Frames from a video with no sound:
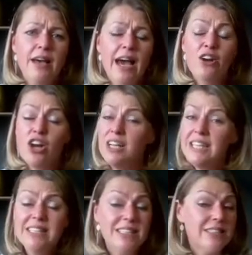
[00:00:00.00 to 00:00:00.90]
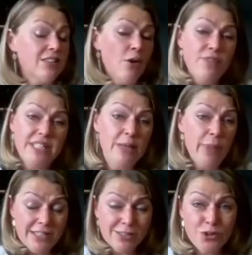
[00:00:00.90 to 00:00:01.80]
Our content is obviously
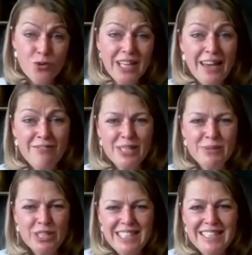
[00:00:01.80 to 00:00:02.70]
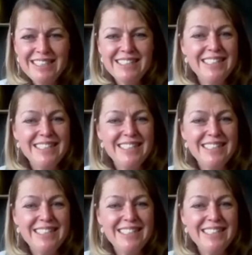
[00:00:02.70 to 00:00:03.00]
based on real-life expertise,